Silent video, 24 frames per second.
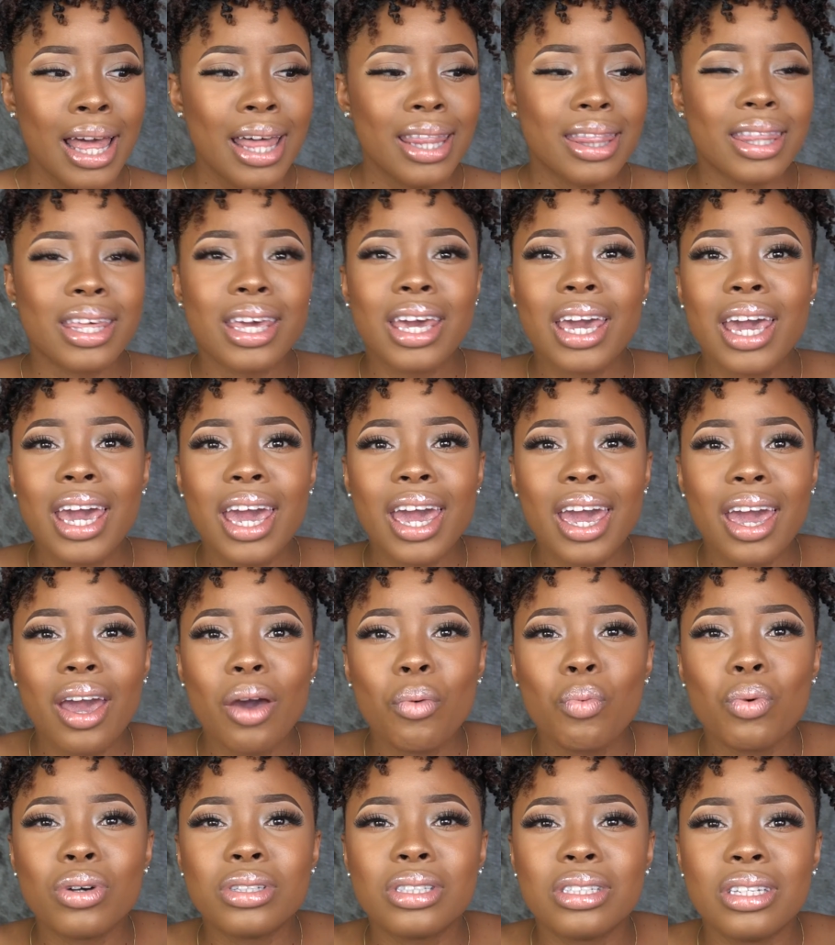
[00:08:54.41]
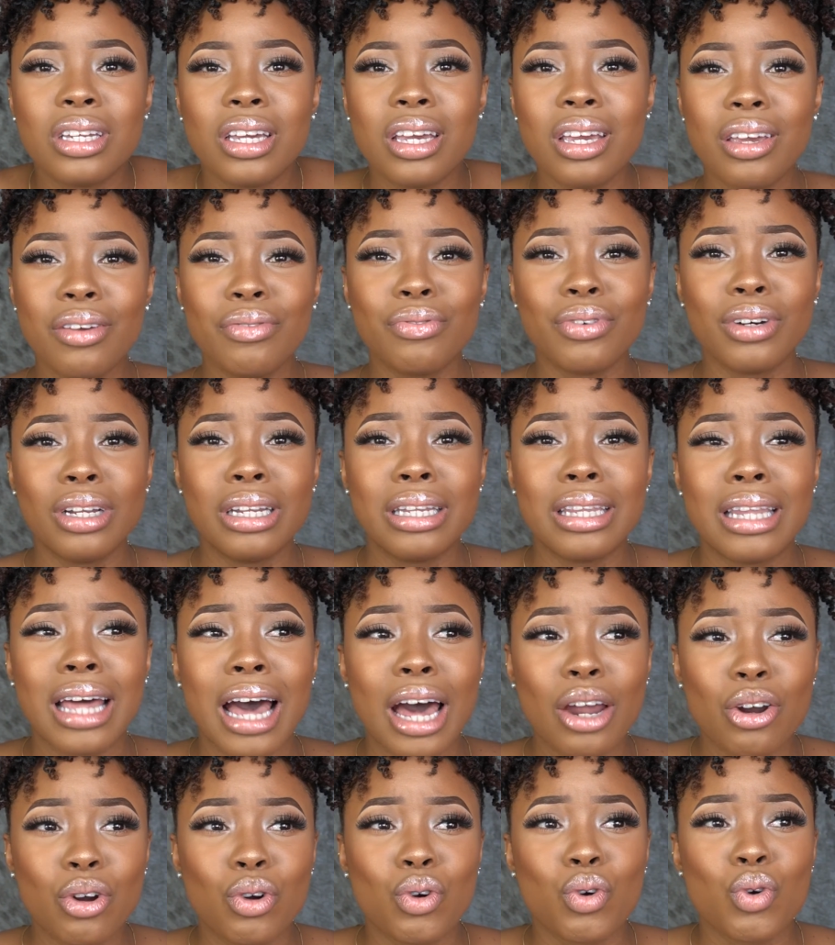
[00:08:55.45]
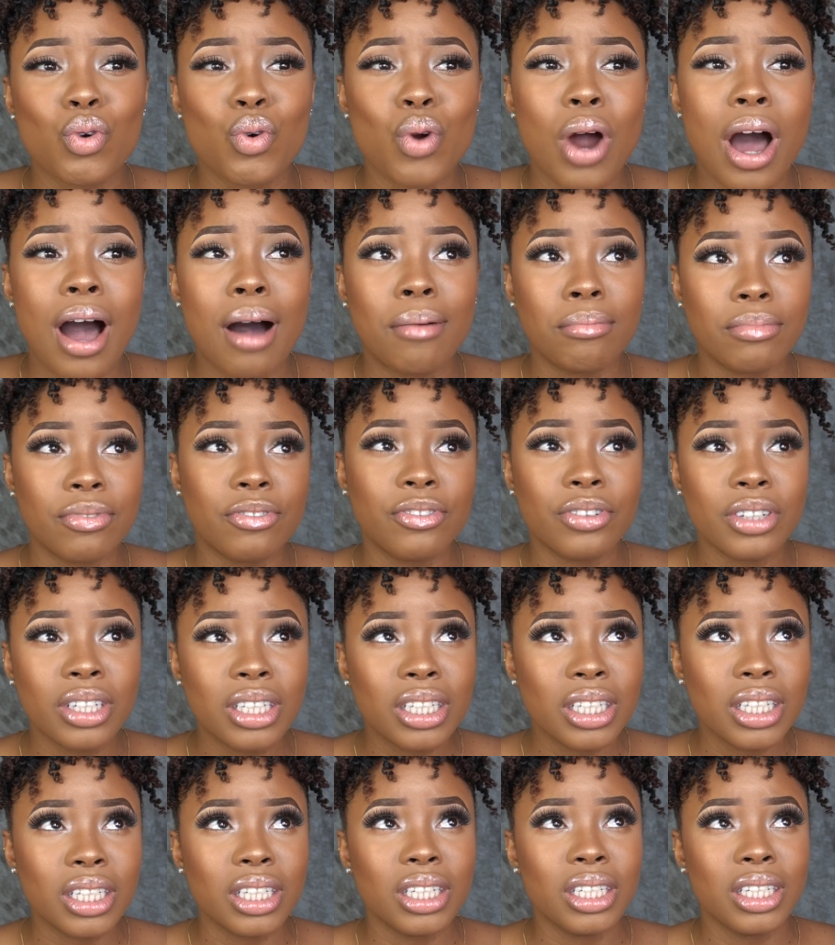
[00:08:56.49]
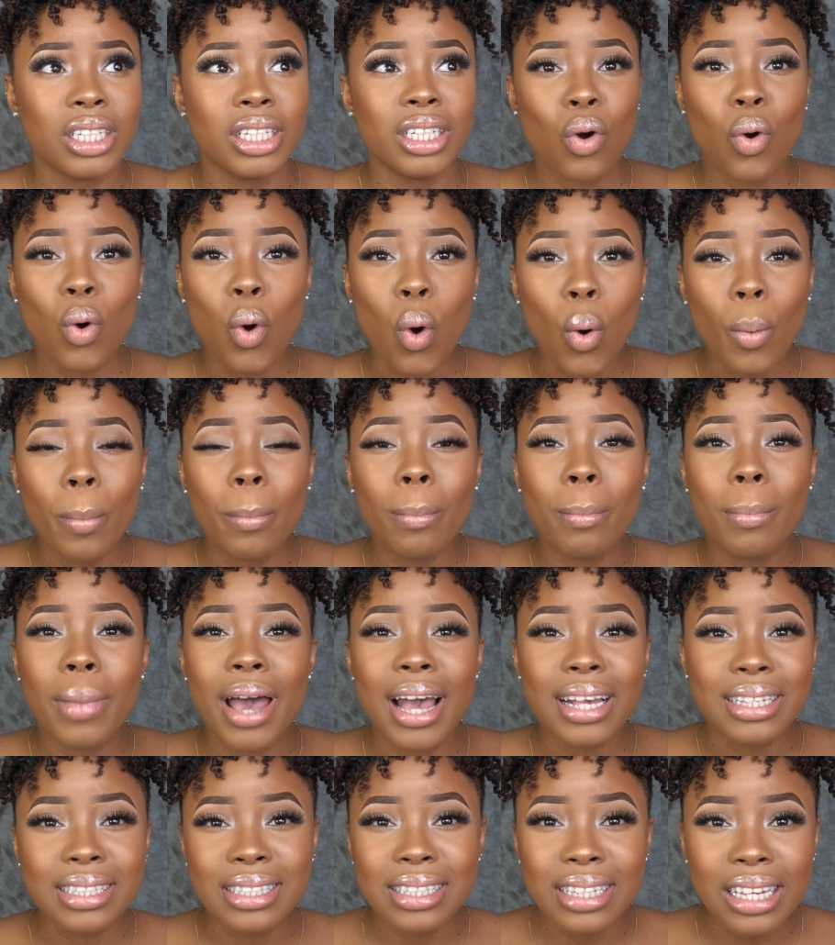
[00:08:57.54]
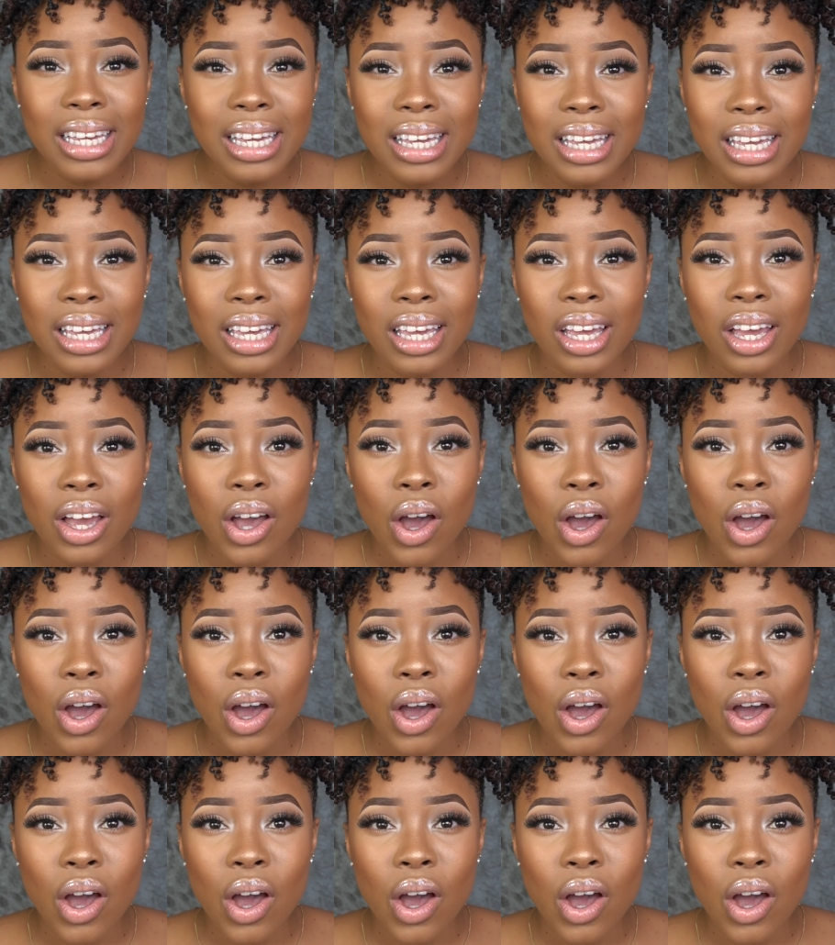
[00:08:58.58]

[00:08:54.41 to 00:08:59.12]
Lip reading: The hair wasn't even that rumpled or messy.